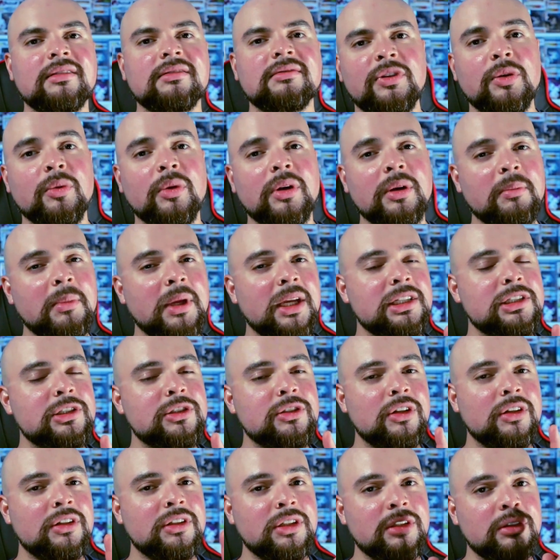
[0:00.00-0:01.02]
If you want to make
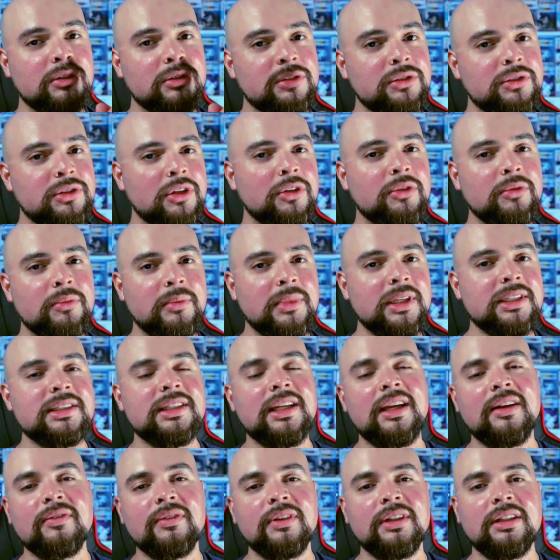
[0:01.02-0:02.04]
sure you don't miss
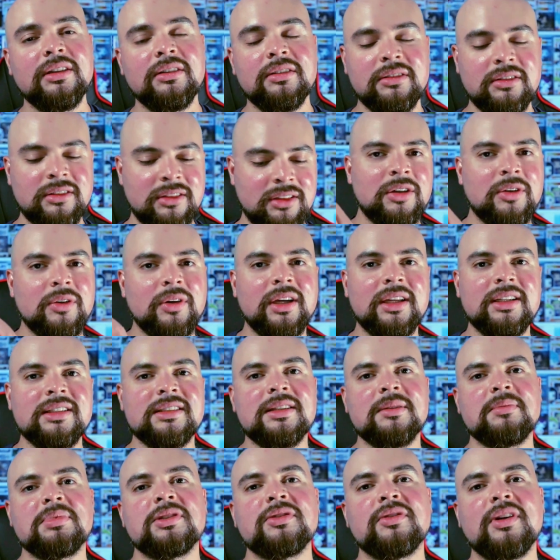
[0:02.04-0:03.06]
that video, go ahead and
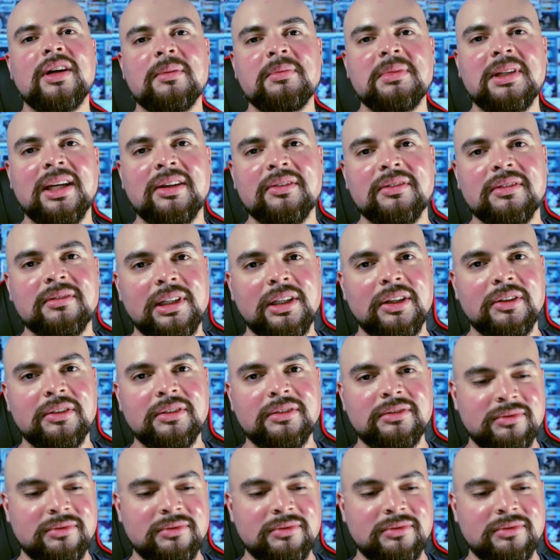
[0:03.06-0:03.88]
subscribe down below.